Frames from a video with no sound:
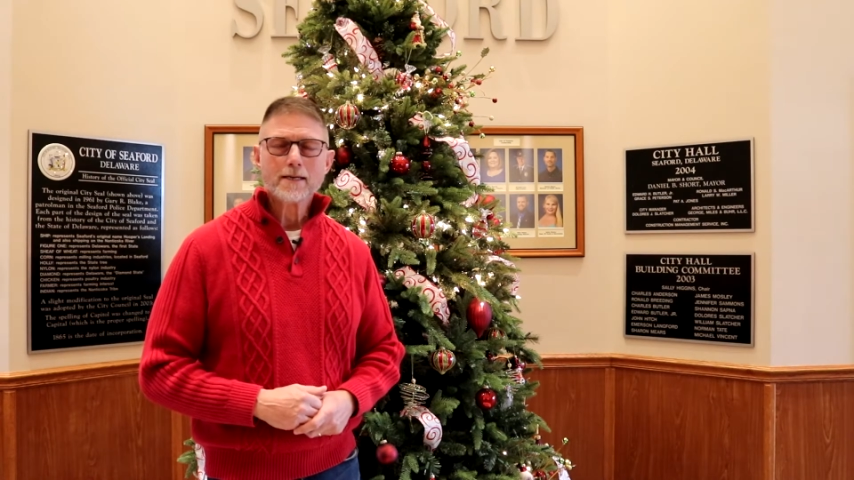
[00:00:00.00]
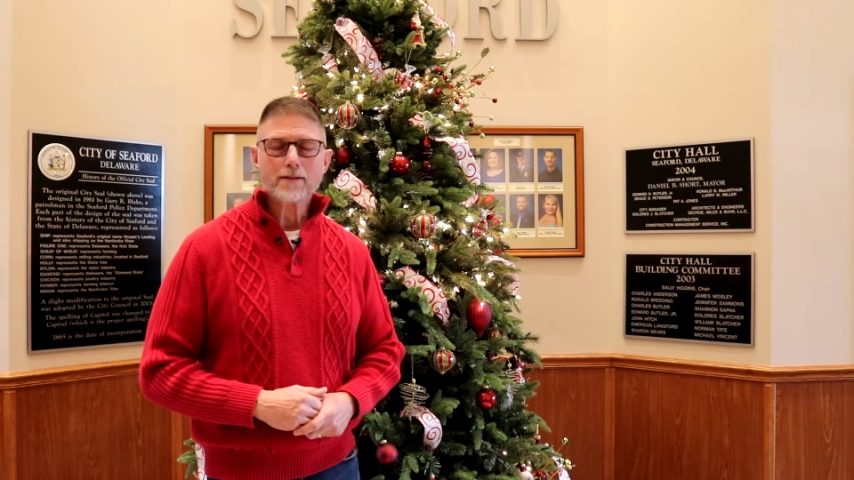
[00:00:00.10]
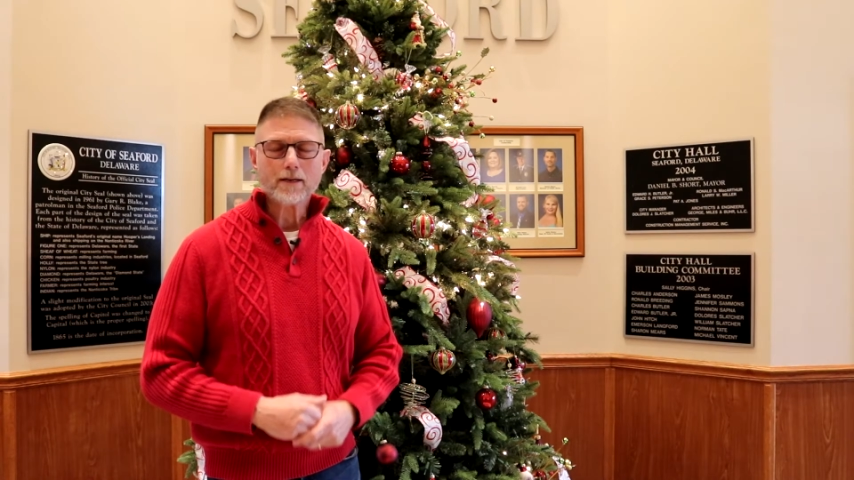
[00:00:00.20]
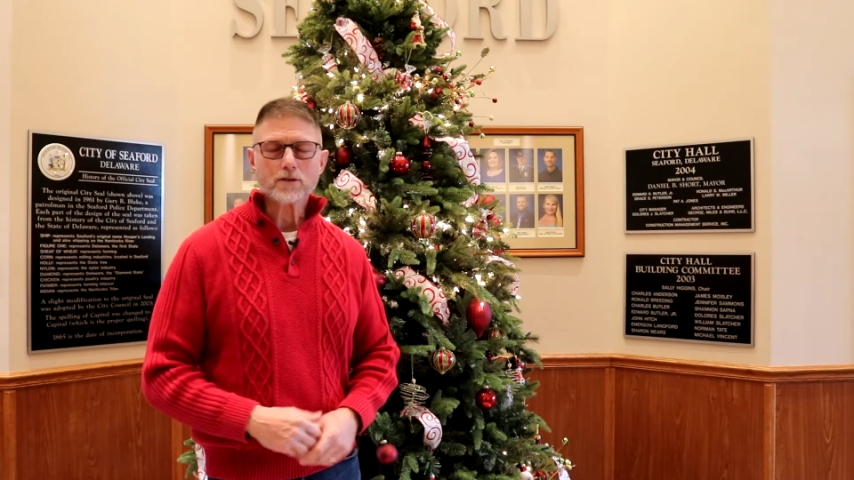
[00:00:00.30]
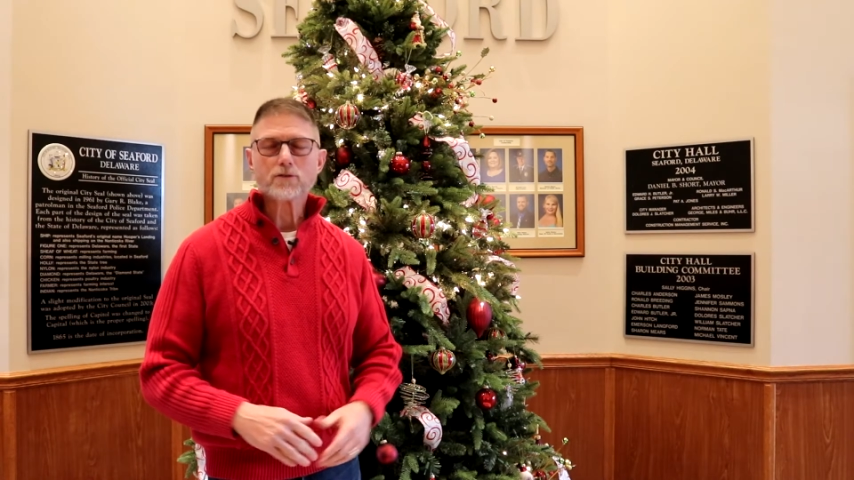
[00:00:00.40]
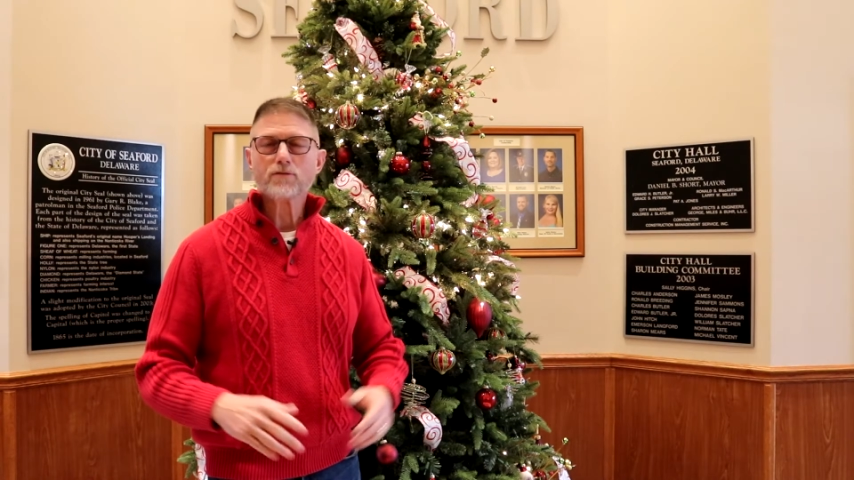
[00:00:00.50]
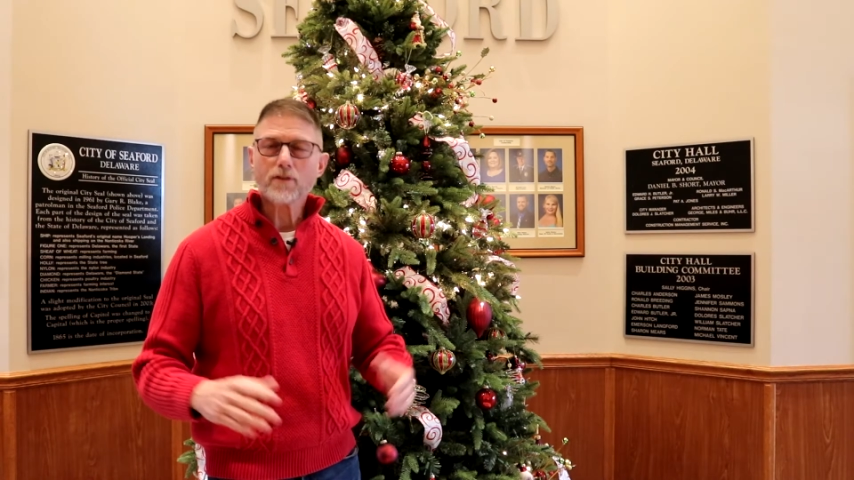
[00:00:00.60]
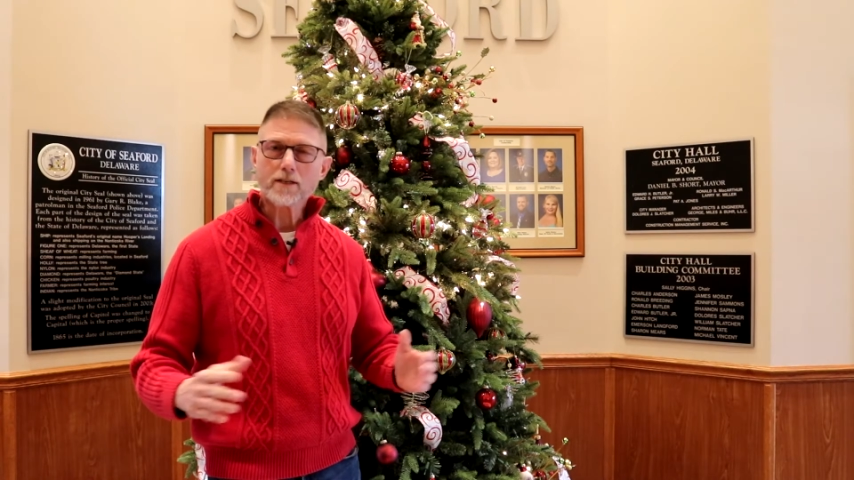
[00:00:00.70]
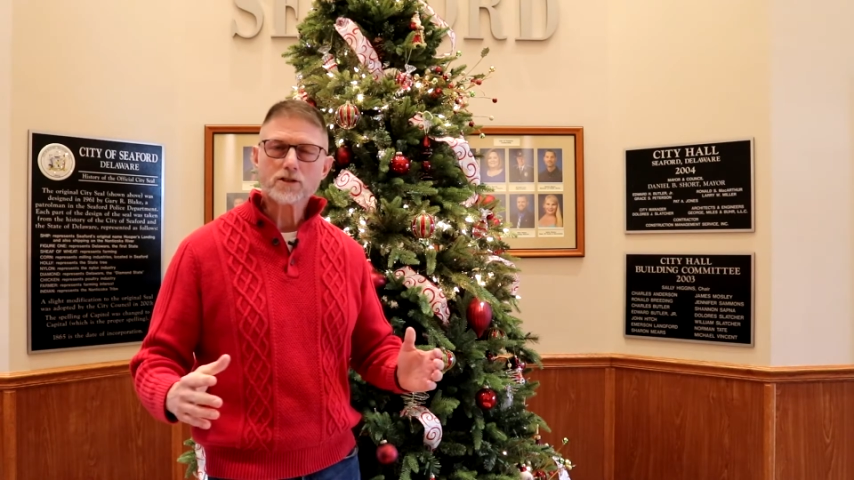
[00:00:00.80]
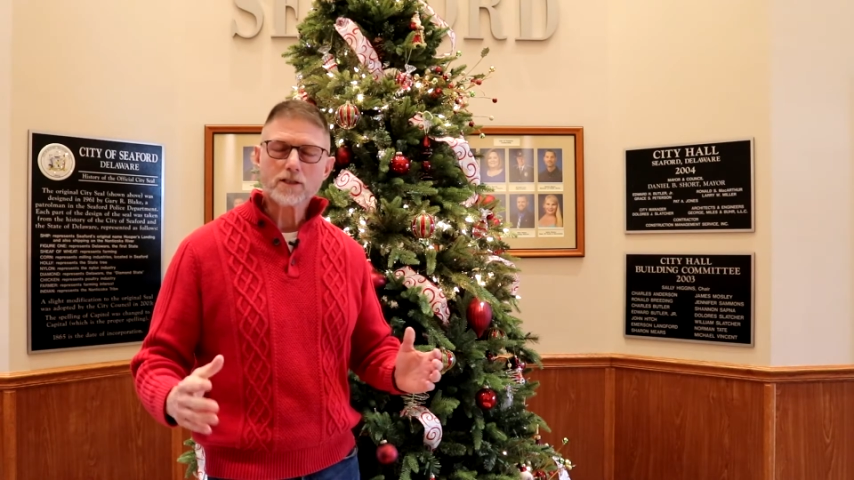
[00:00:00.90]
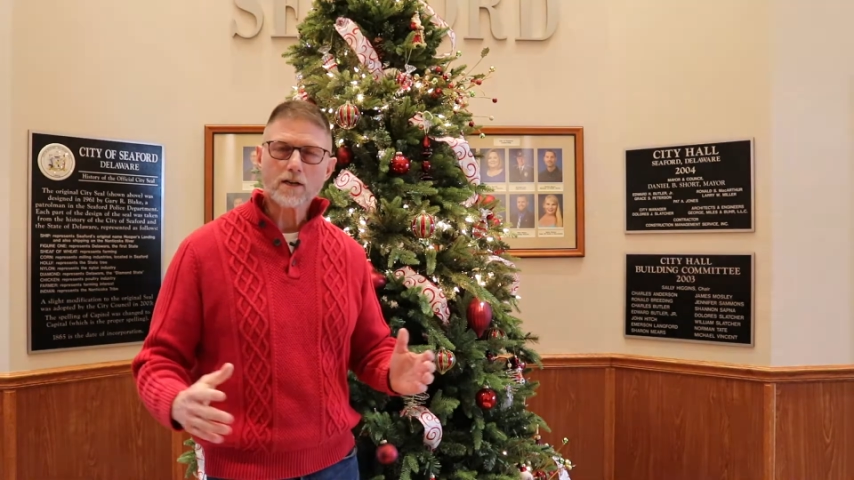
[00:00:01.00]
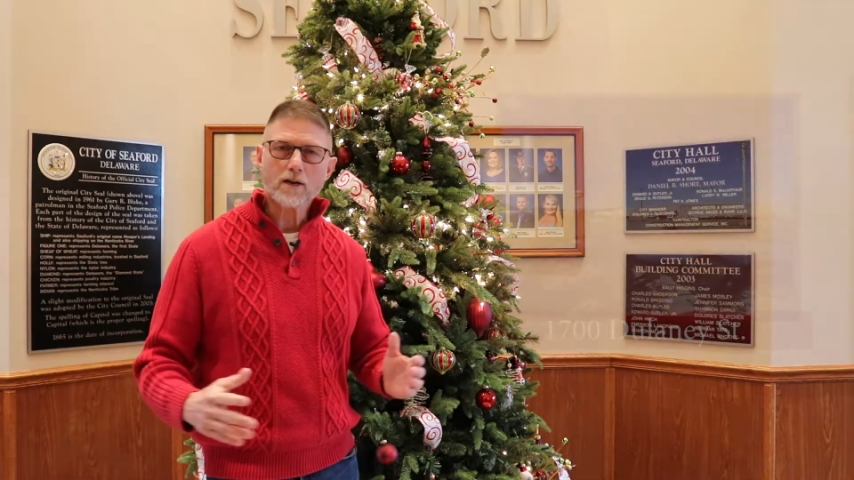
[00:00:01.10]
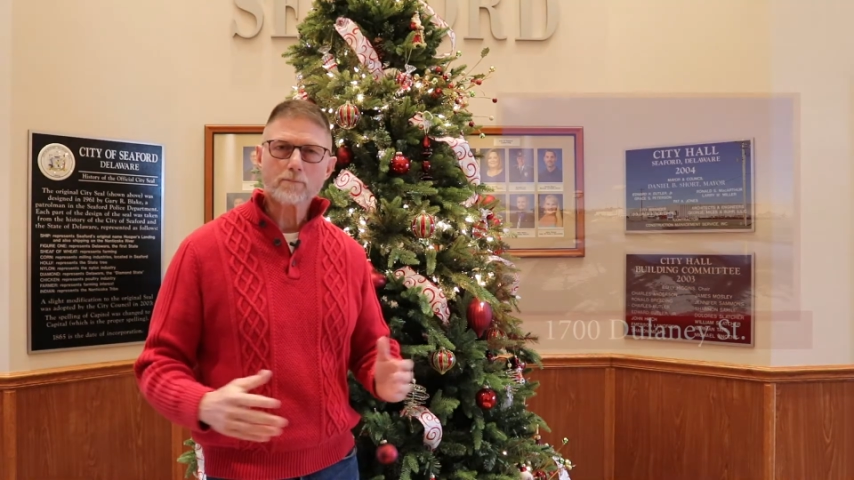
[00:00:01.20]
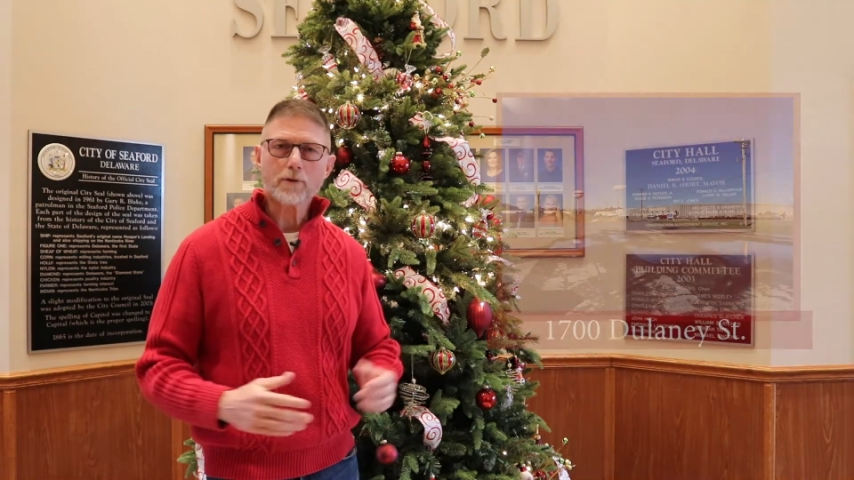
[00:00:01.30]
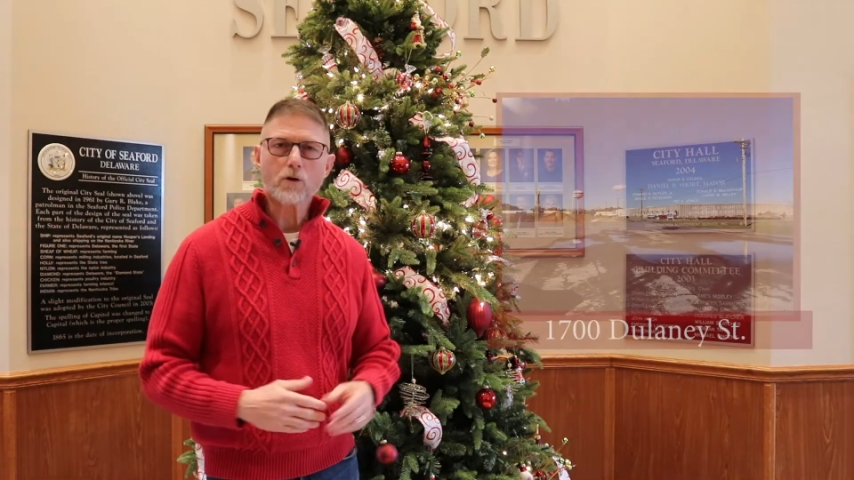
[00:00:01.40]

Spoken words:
that is finishing up,